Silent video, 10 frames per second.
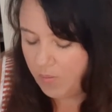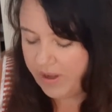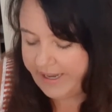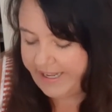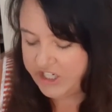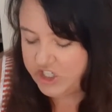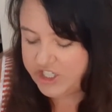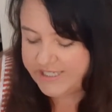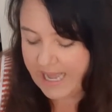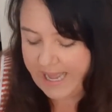what each
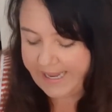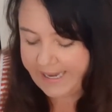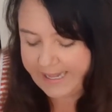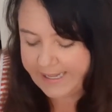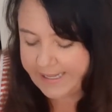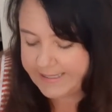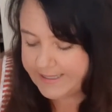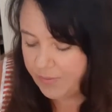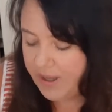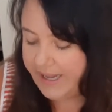sign is
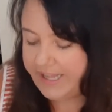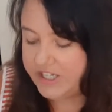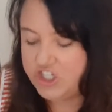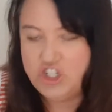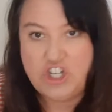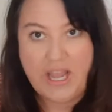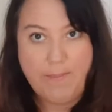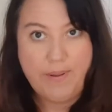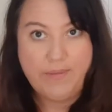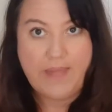and what each
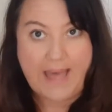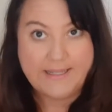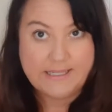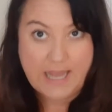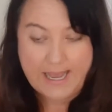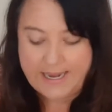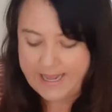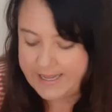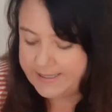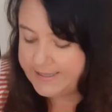shape that sign
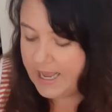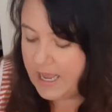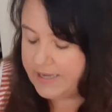is.